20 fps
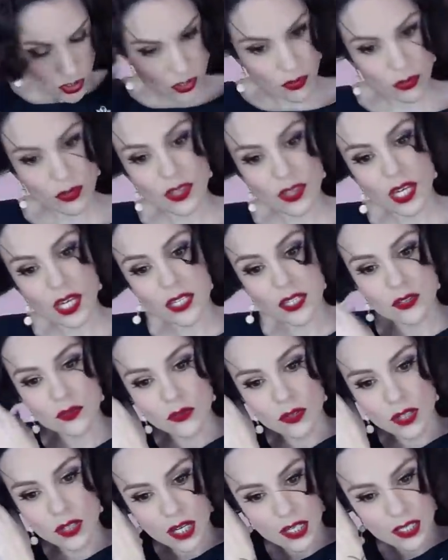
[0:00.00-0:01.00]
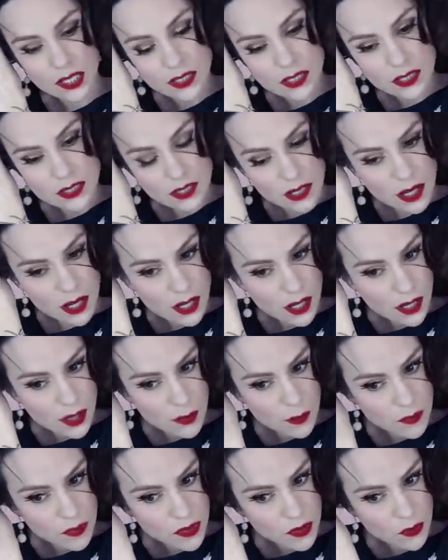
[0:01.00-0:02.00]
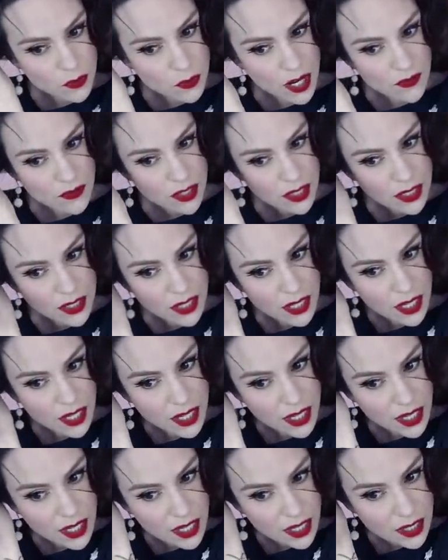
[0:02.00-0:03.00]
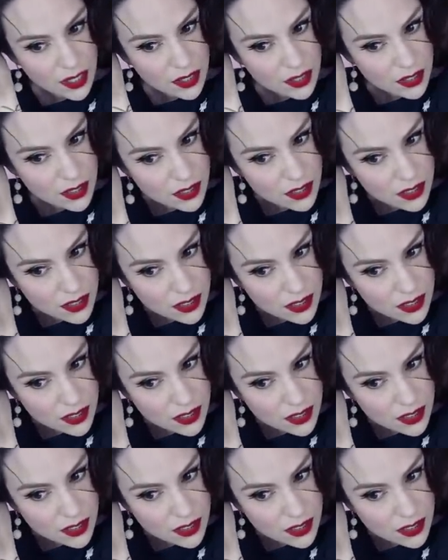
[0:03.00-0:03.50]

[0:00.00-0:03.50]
So thank you guys. We're having a